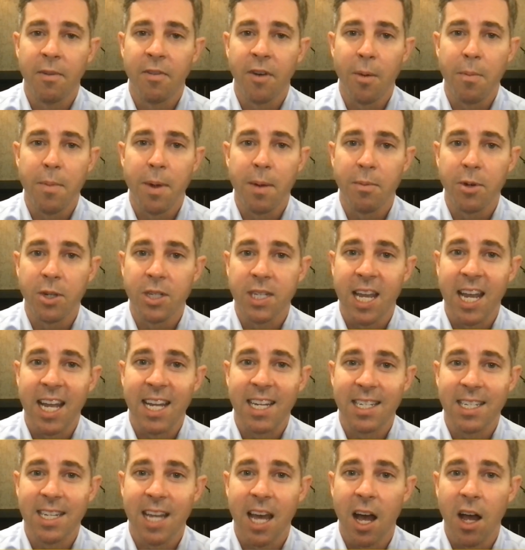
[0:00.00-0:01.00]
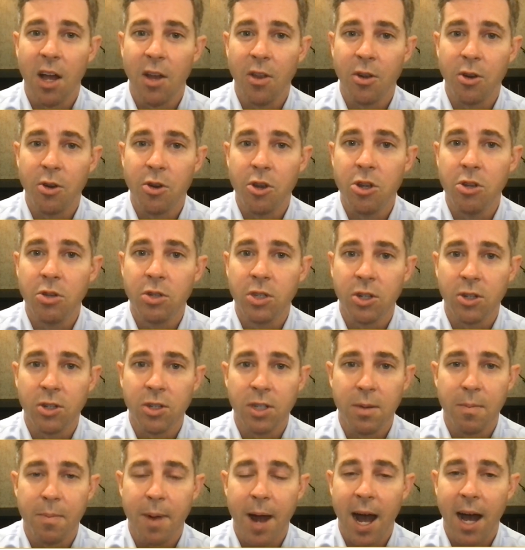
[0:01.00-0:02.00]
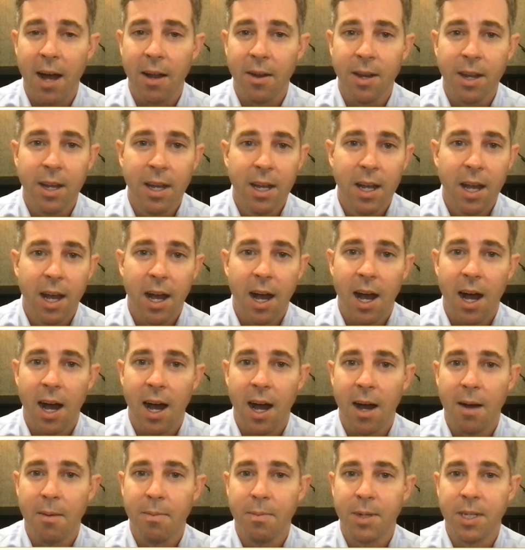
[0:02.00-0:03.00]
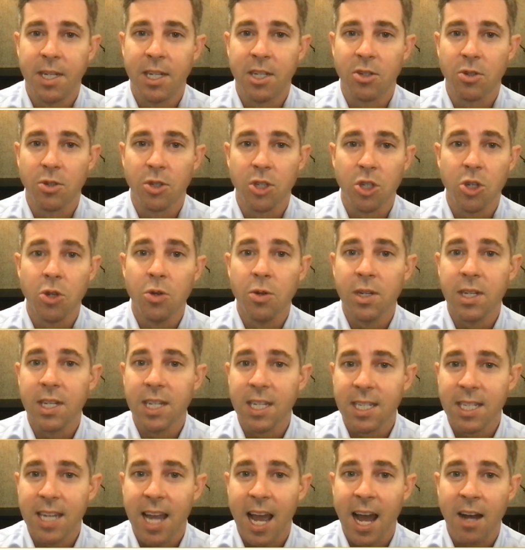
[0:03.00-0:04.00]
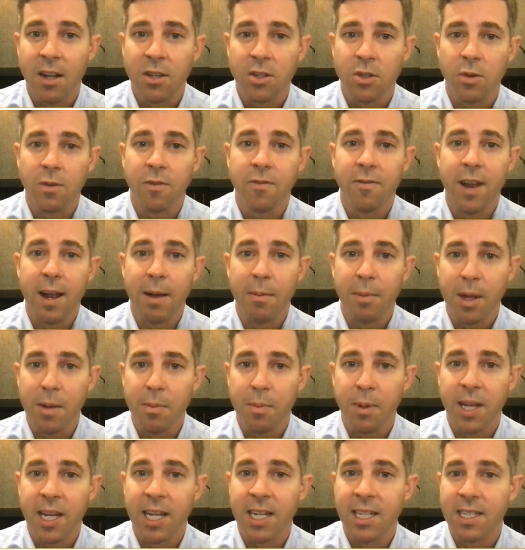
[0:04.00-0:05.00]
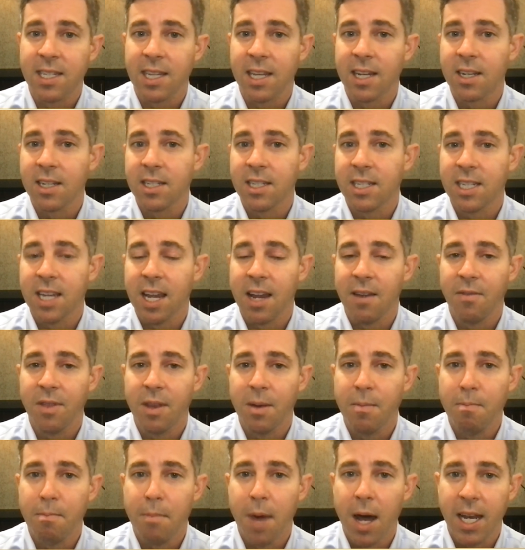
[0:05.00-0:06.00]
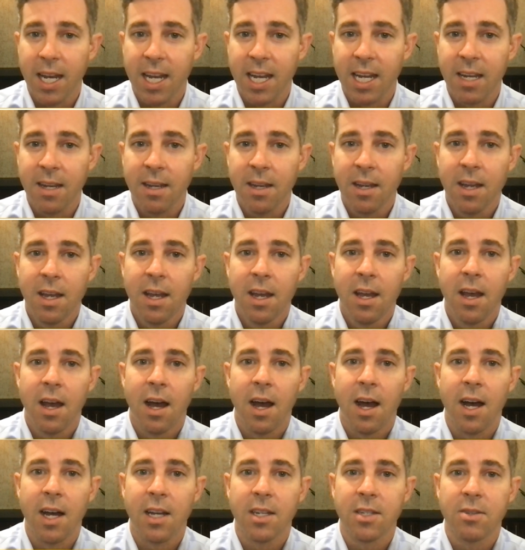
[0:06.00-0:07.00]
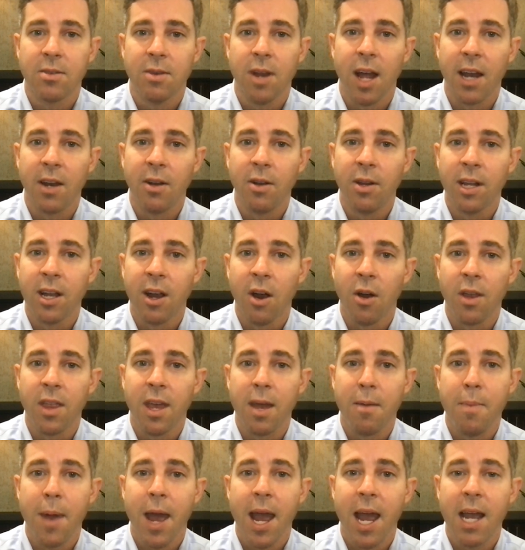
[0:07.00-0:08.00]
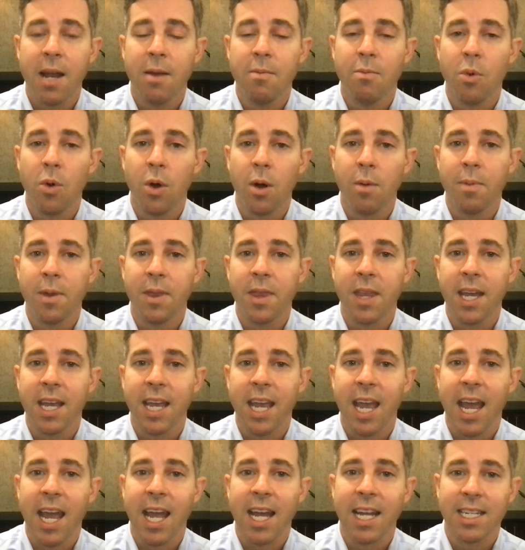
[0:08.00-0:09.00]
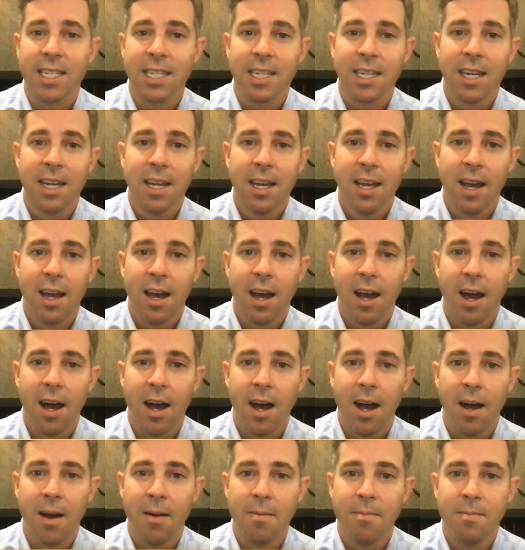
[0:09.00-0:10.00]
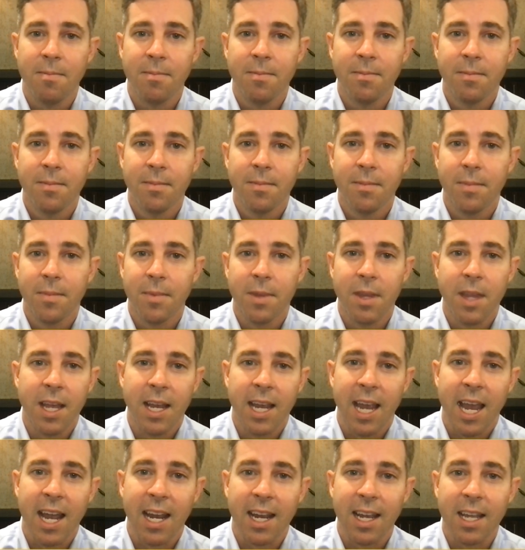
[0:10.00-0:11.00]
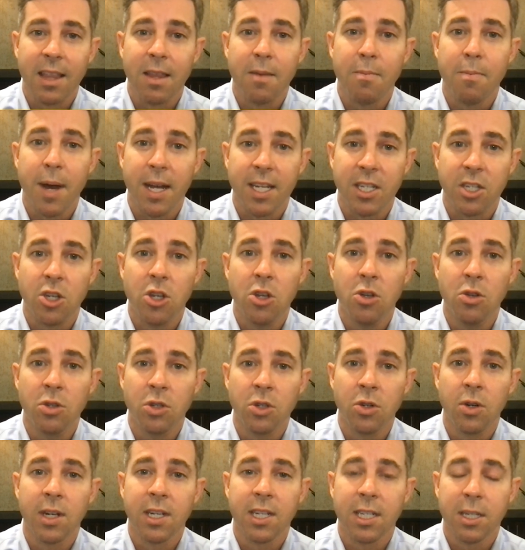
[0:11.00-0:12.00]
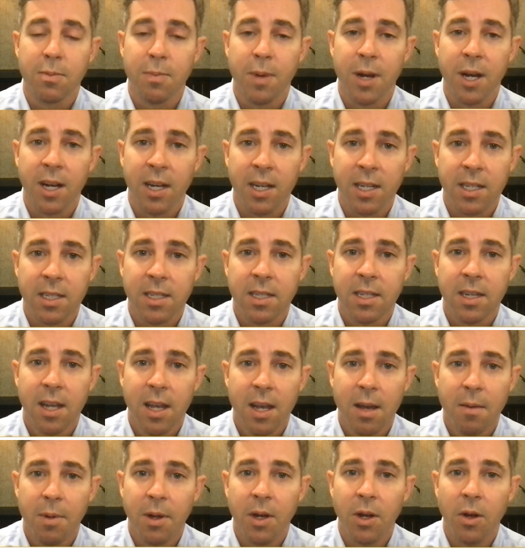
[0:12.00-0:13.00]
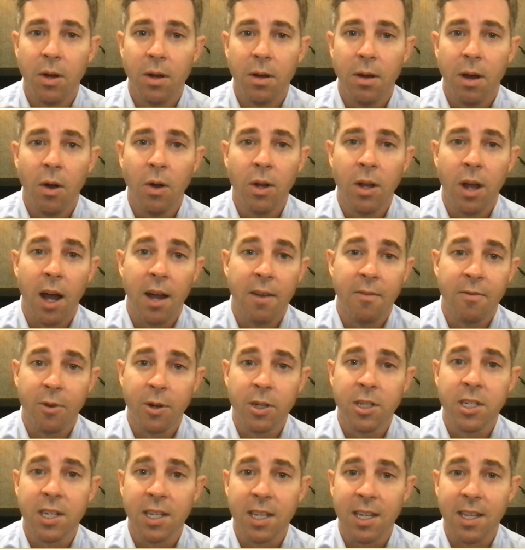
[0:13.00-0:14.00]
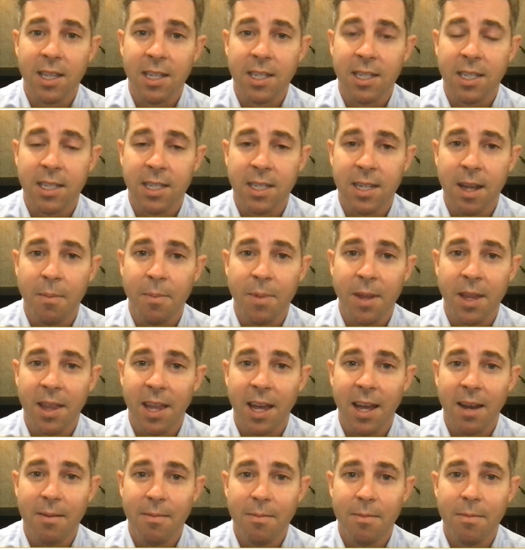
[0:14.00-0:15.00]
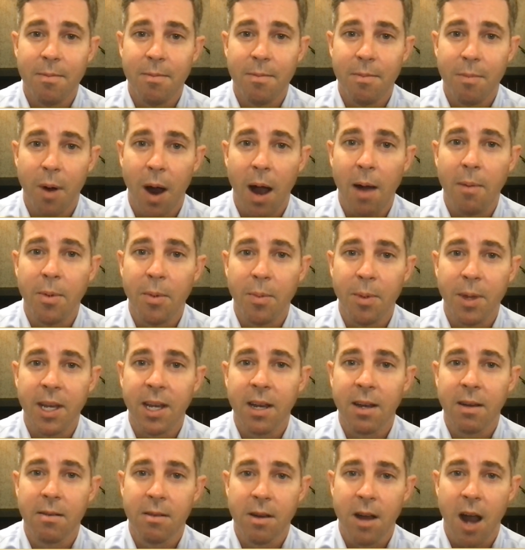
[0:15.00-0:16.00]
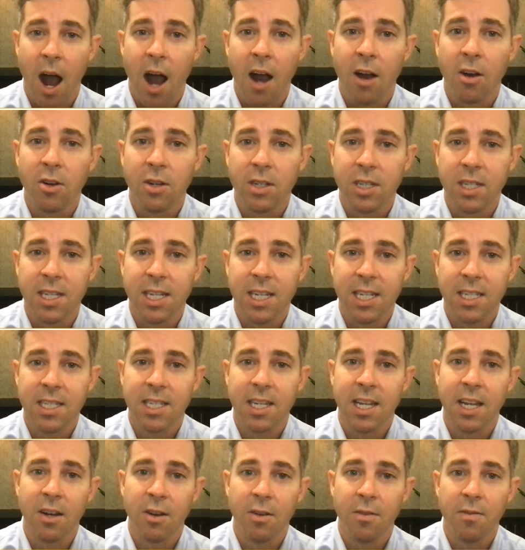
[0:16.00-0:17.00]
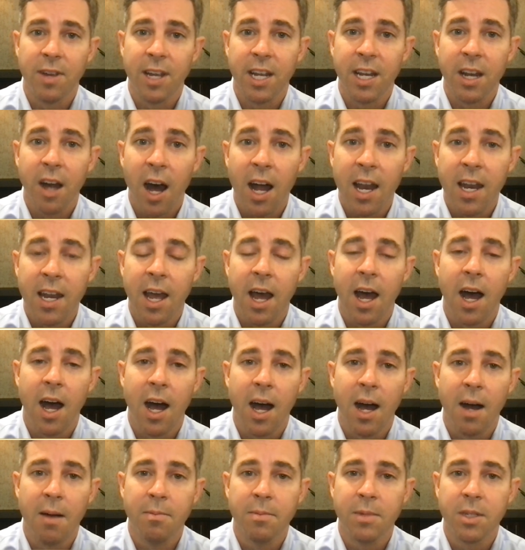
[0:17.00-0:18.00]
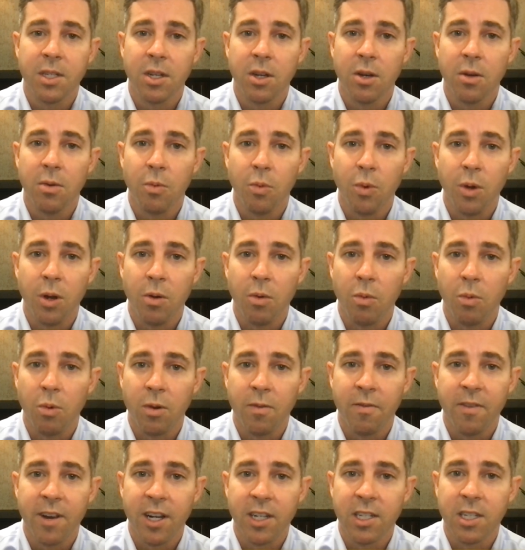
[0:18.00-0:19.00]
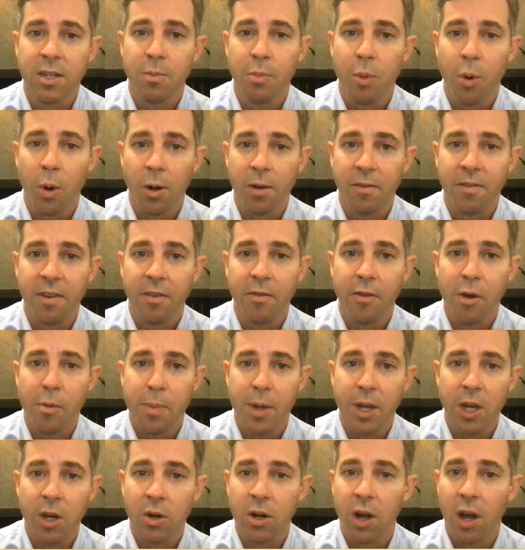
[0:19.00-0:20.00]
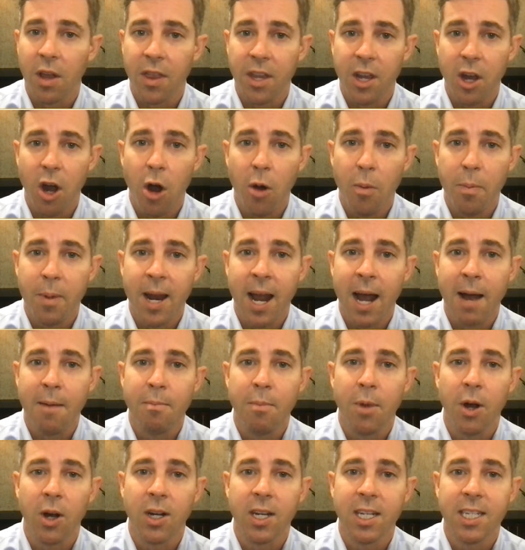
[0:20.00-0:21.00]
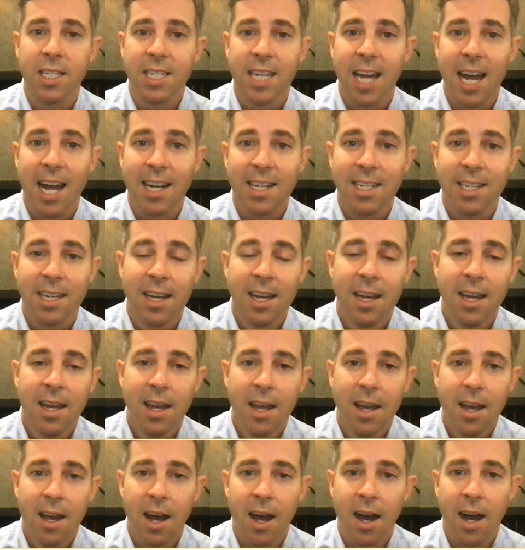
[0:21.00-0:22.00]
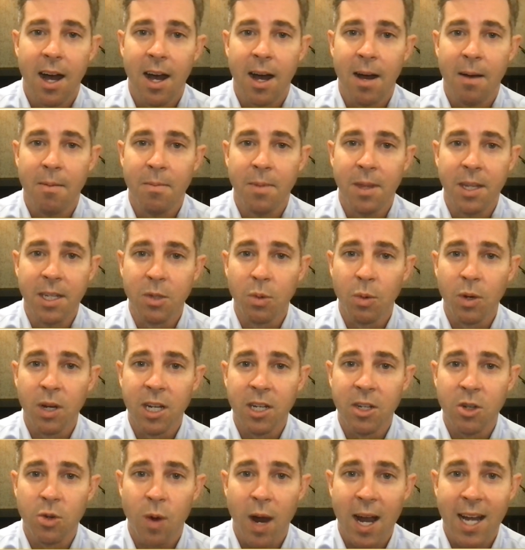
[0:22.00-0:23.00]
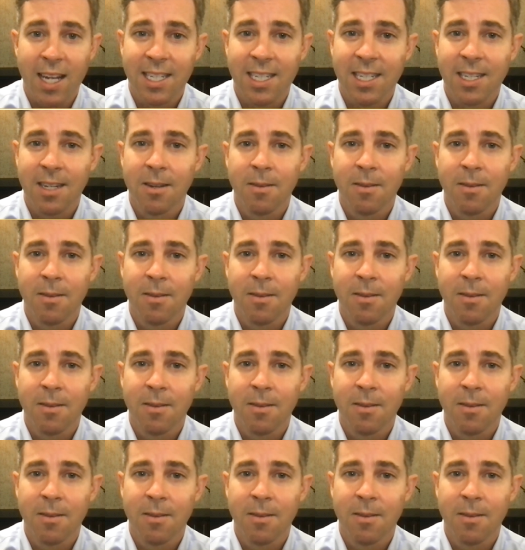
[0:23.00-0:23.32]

of our members can't tell their users about uh, potential student discounts or family plans that could save them money. Uh, so not only are they paying more, but they can't um, they can't get the best user experience. But oh, unfortunately, this is something that probably Congress needs to intervene on. Um, so we're, we're very supportive of a bill called the Open App Markets Act. Um, this would address